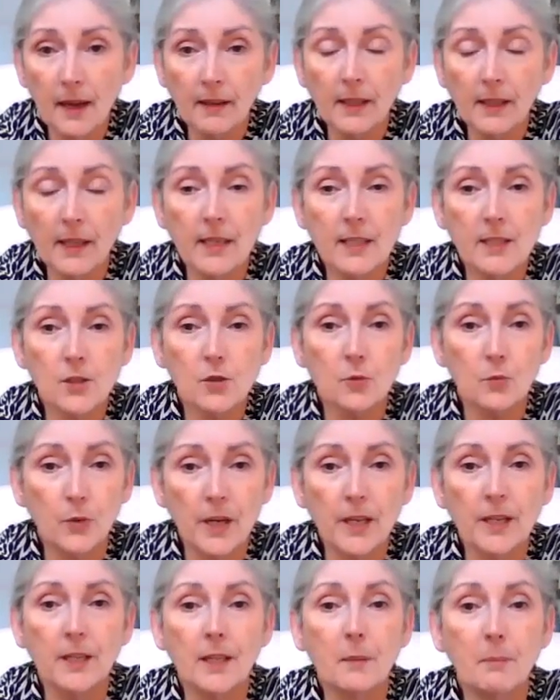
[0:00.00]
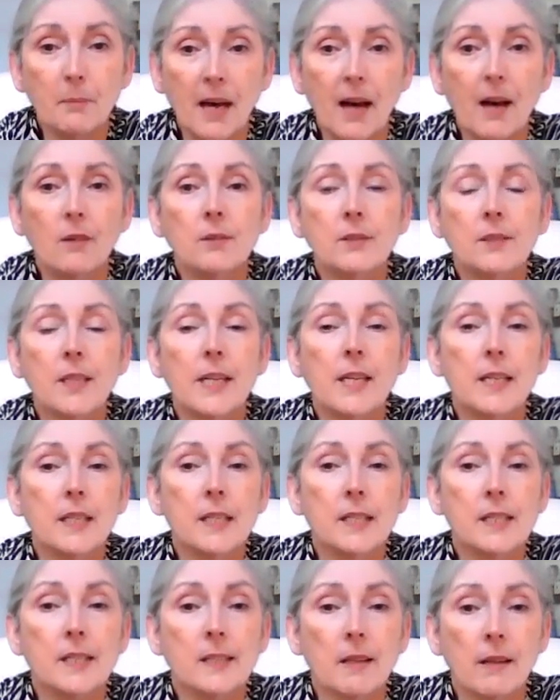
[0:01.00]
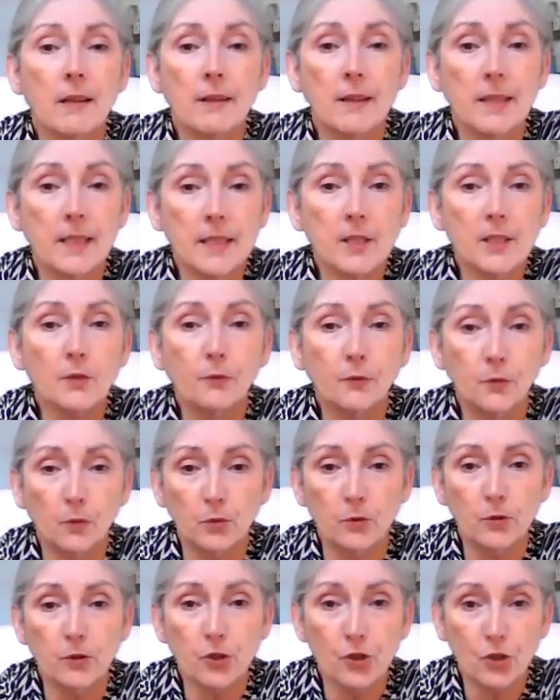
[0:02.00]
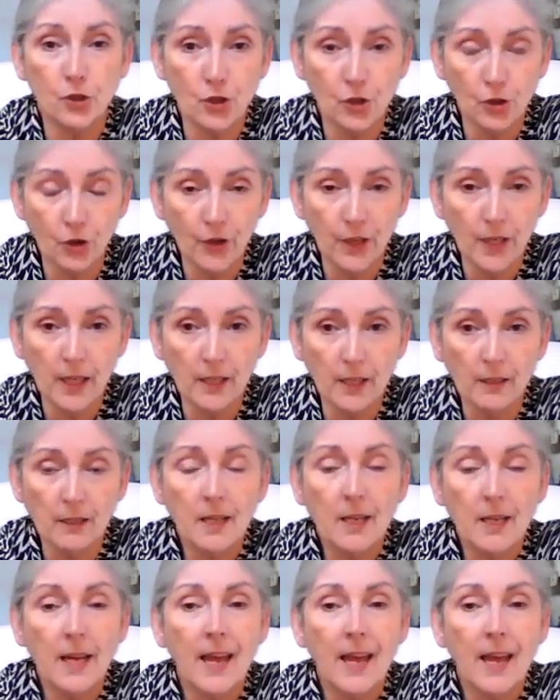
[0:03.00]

deck is written about, is this Fool's journey.